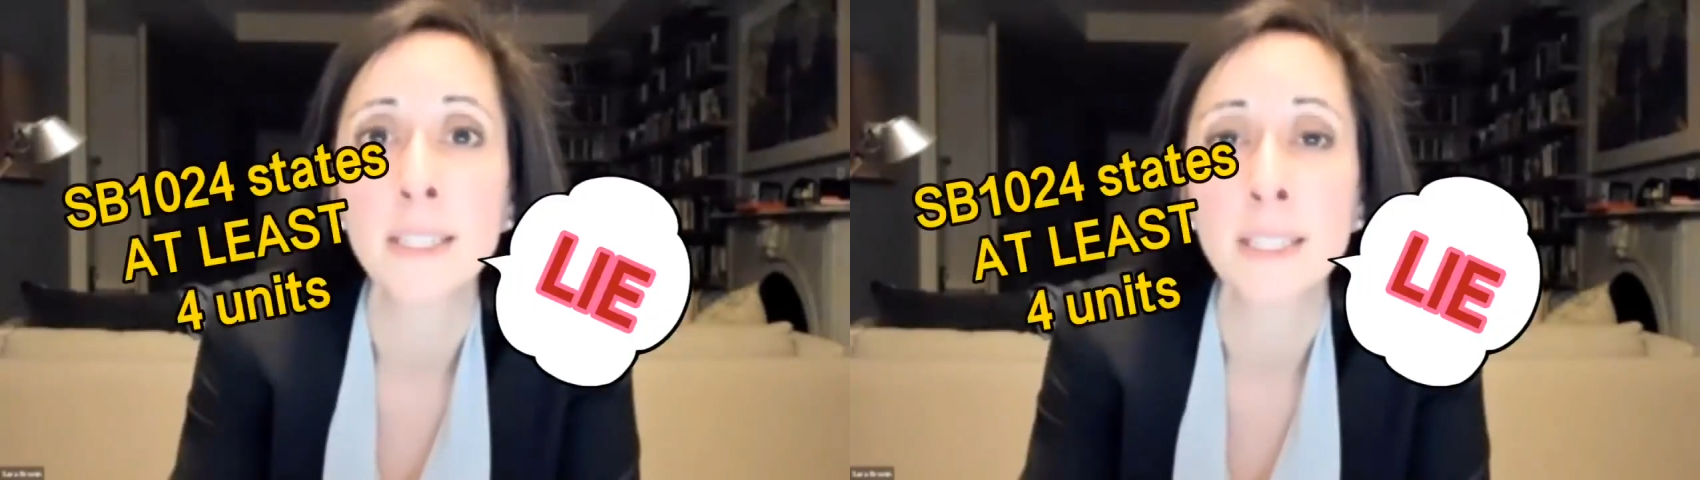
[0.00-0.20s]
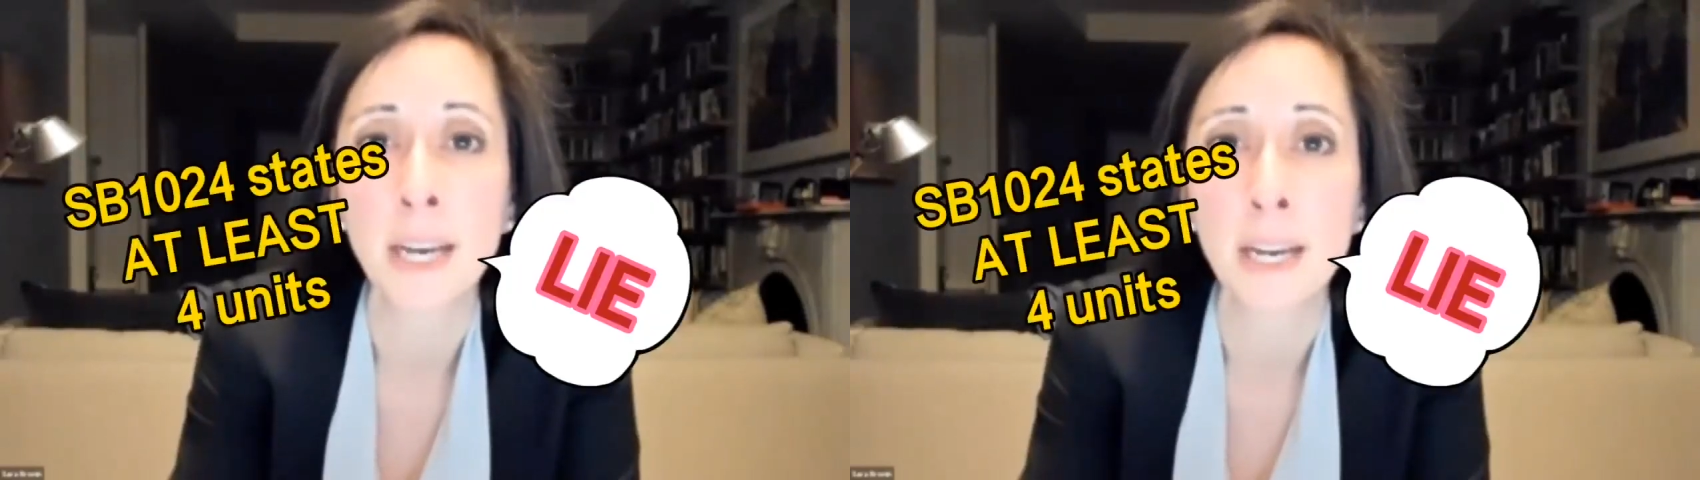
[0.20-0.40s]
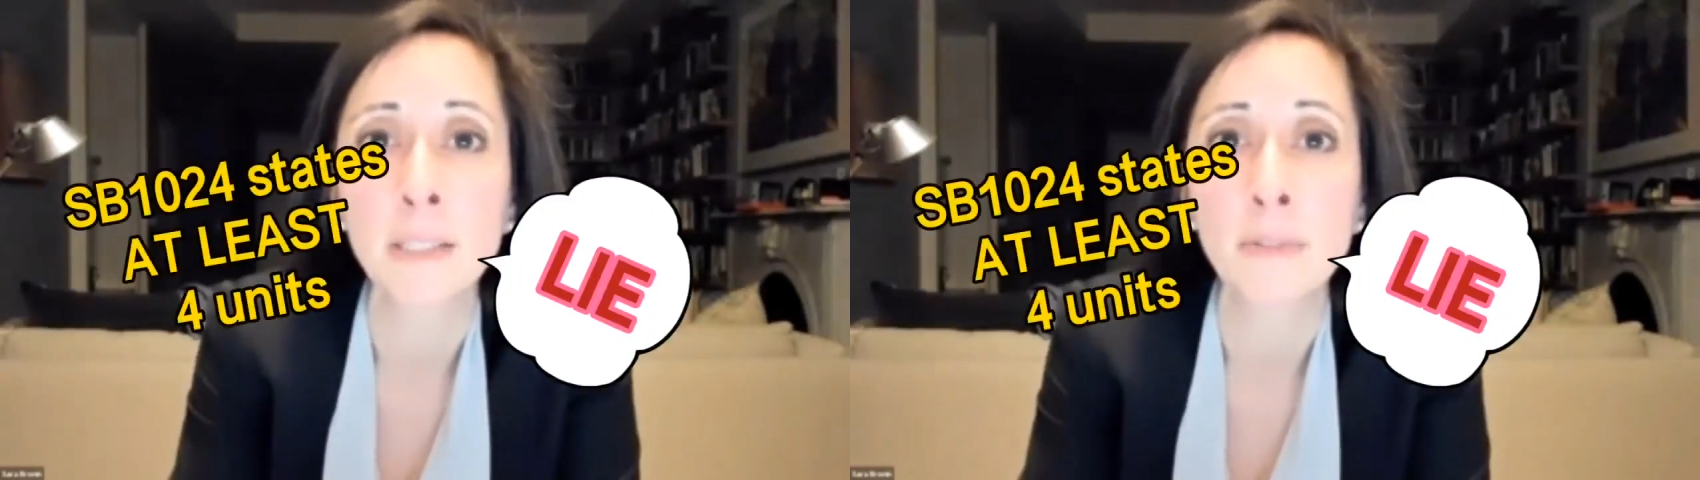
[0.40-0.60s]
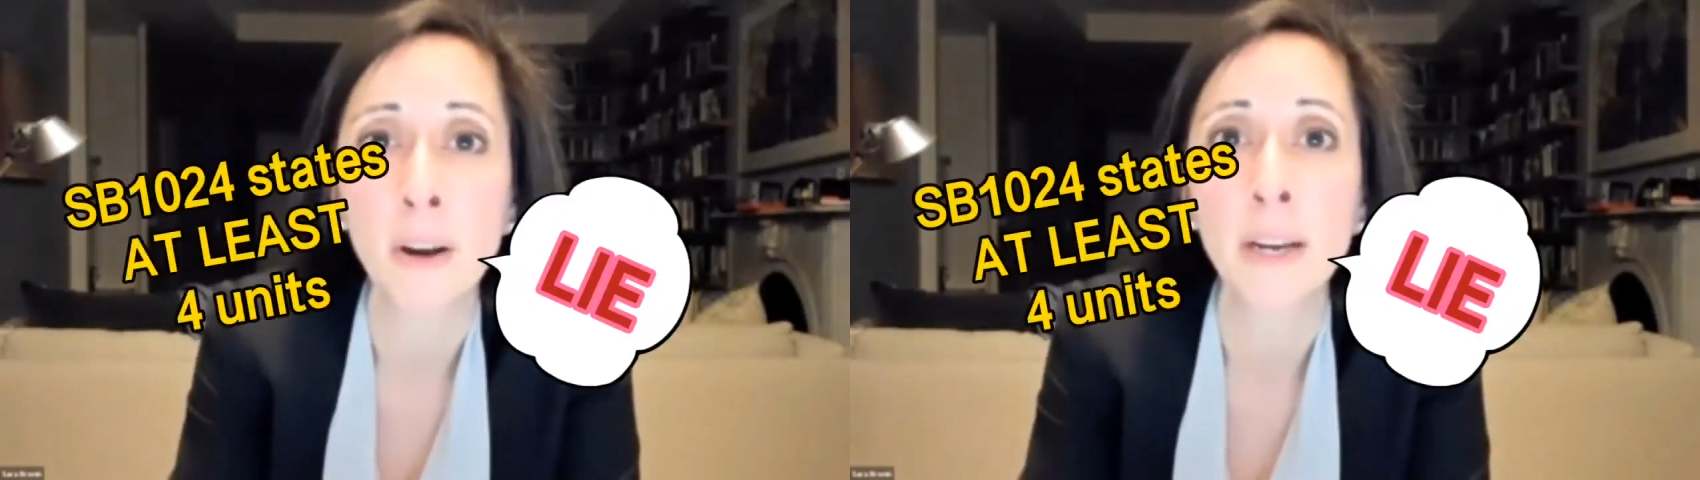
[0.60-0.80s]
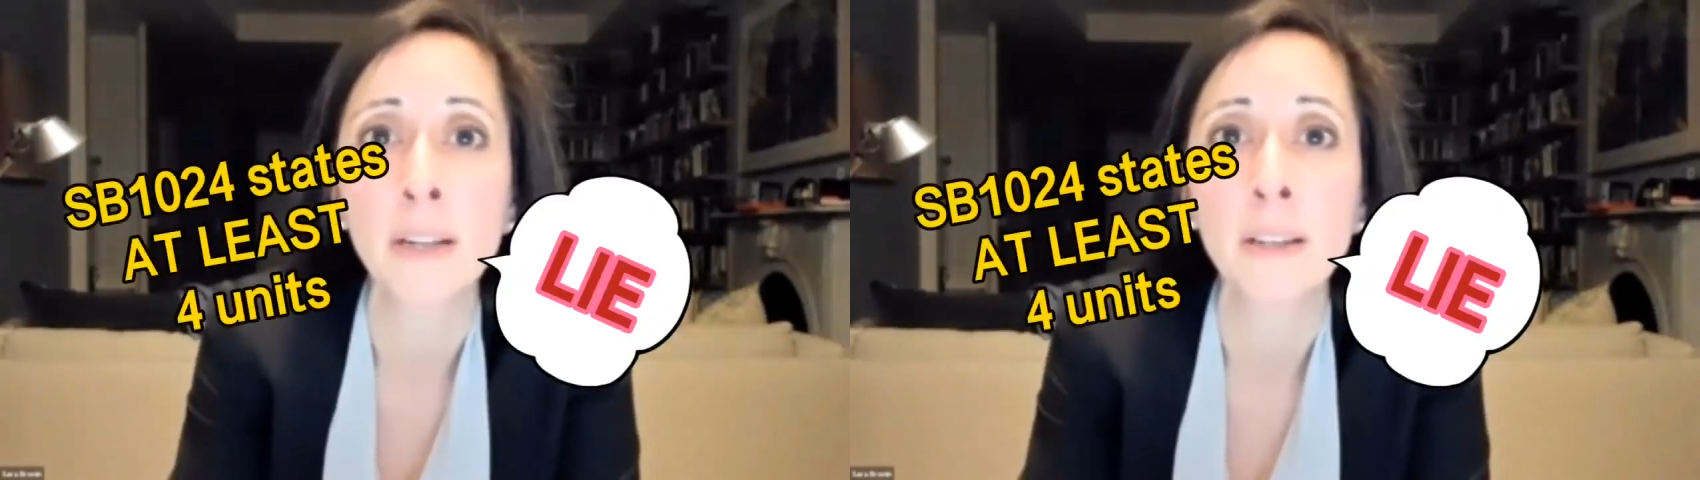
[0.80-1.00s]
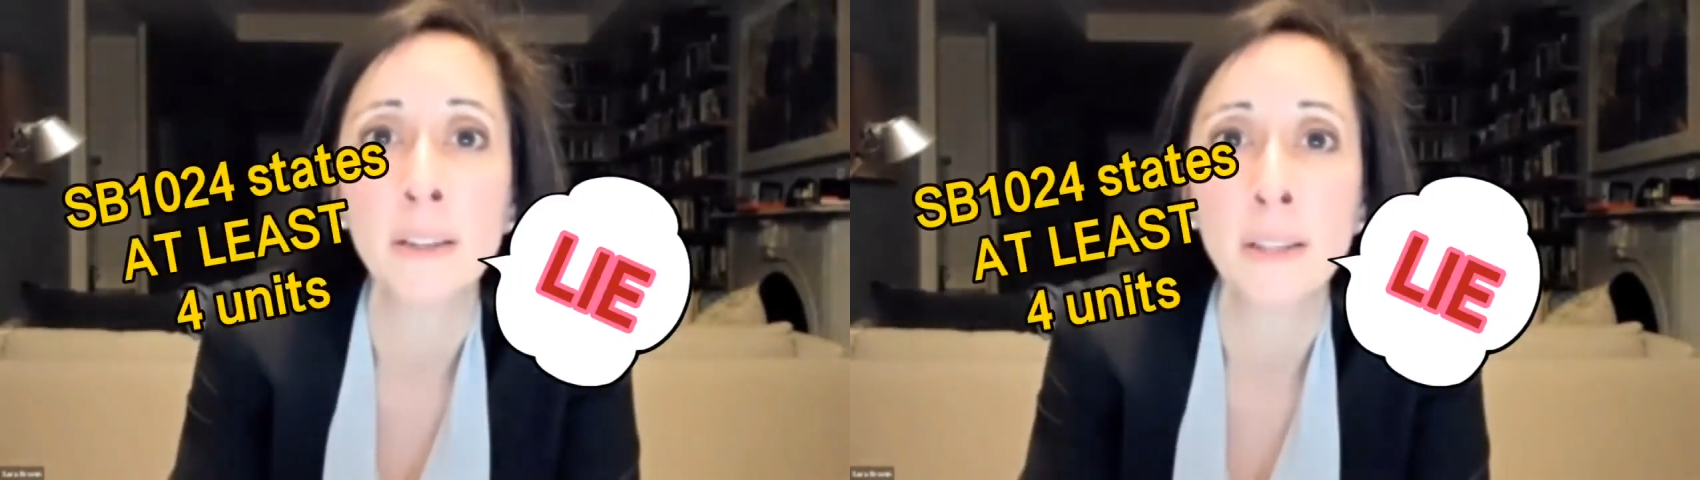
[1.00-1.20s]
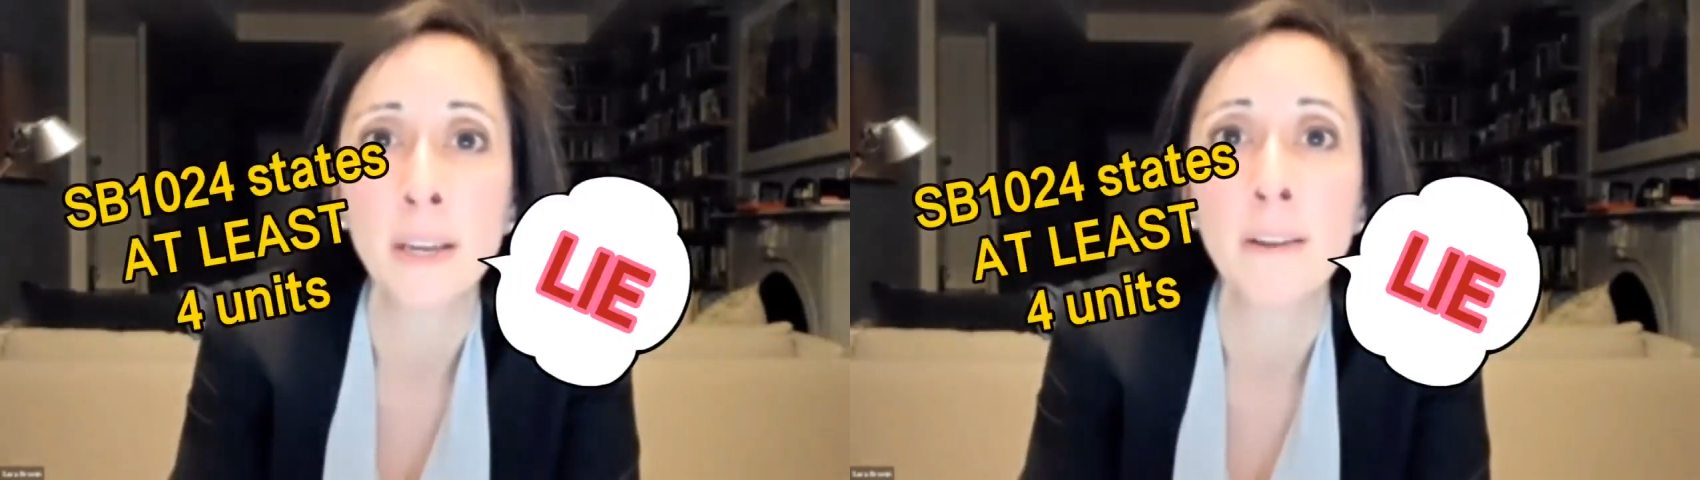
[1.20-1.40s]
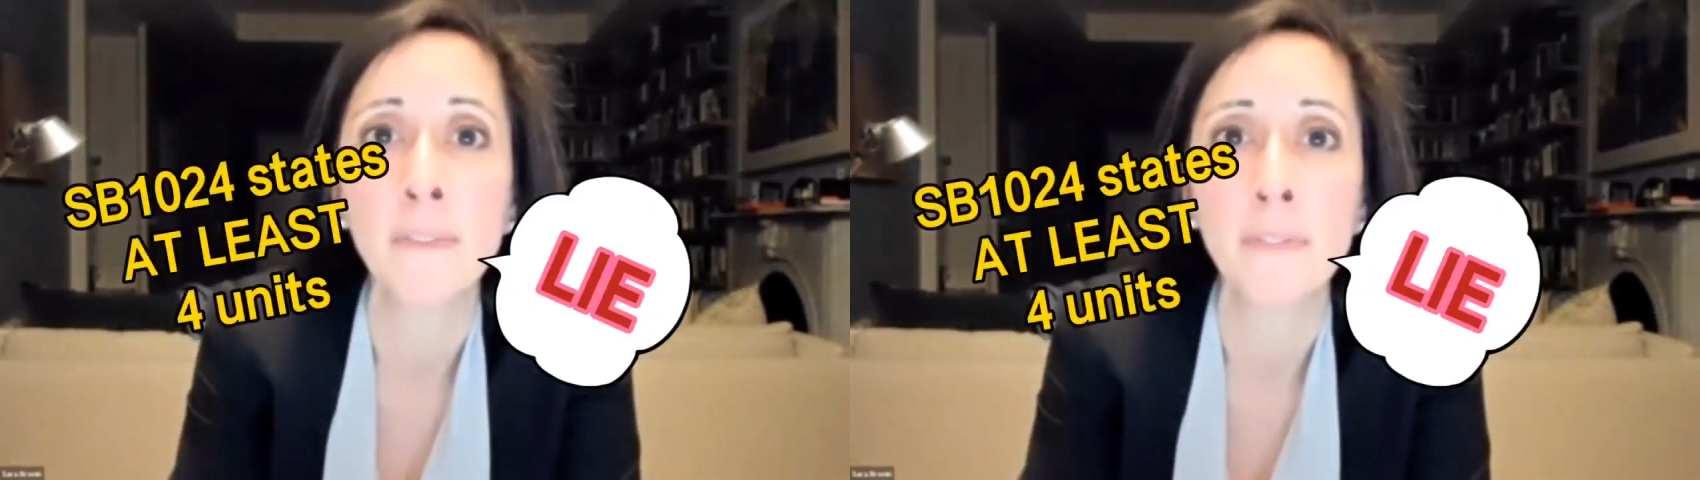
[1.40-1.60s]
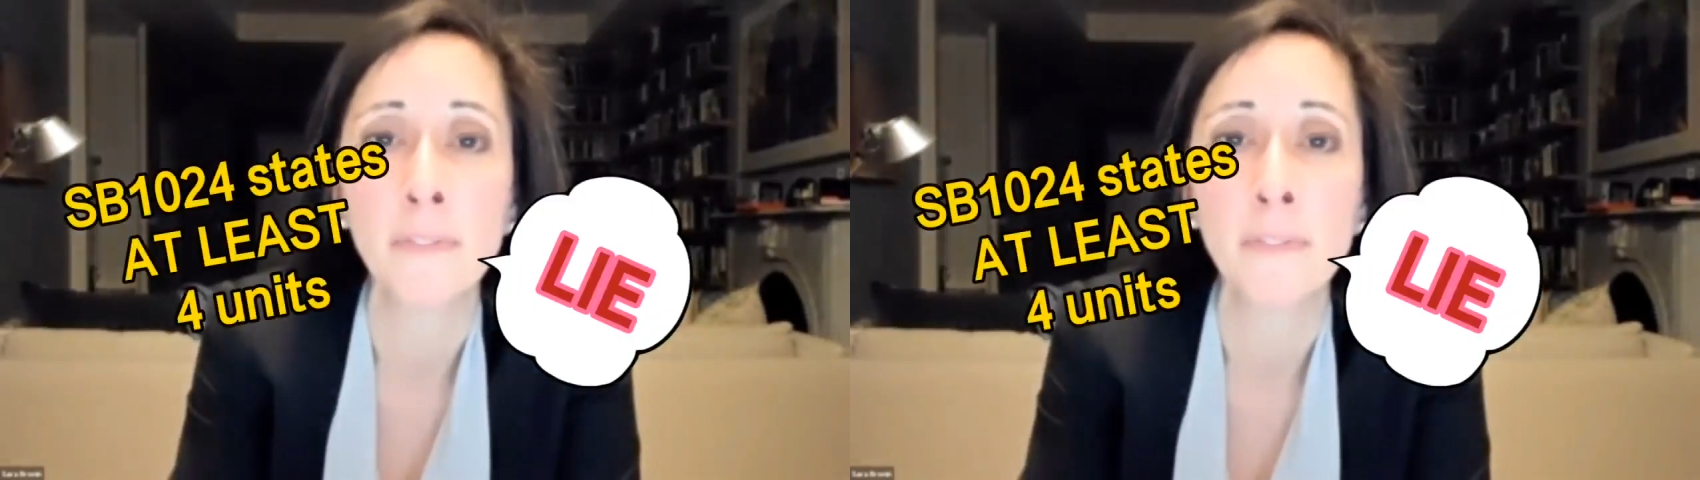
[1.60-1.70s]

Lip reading: satisfy the